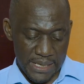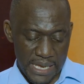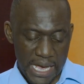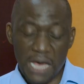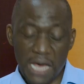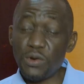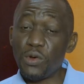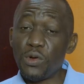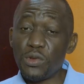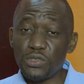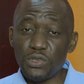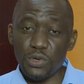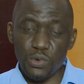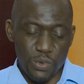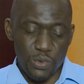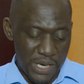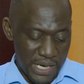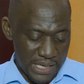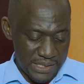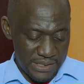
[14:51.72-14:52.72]
And also
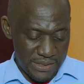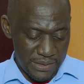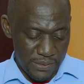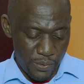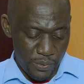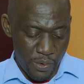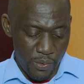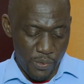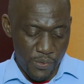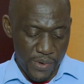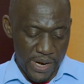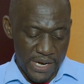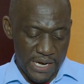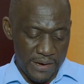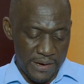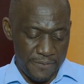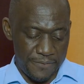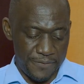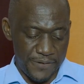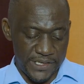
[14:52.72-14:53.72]
look at what we read
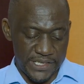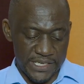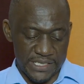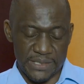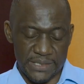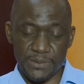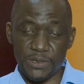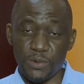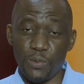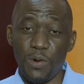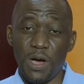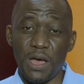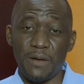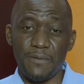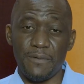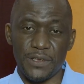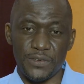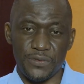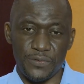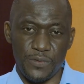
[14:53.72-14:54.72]
in Ephesians chapter 1,
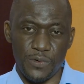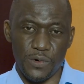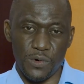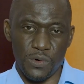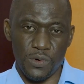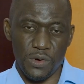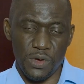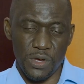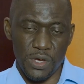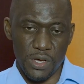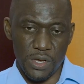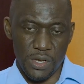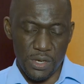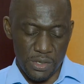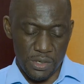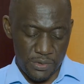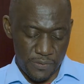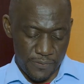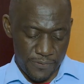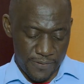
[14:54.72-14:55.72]
verse 4
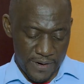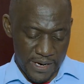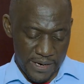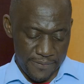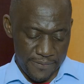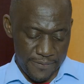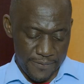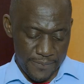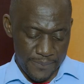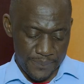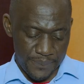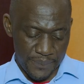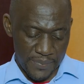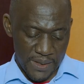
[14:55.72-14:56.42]
to 5.